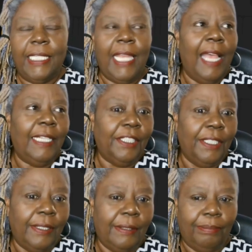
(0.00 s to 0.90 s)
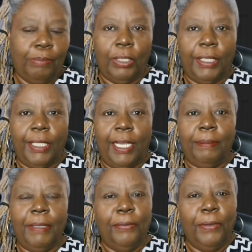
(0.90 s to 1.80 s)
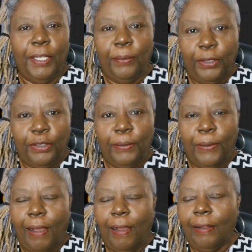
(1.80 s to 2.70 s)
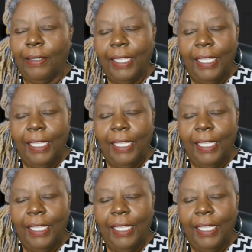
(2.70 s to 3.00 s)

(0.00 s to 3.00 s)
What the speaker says: I just pull it up and read it with you all.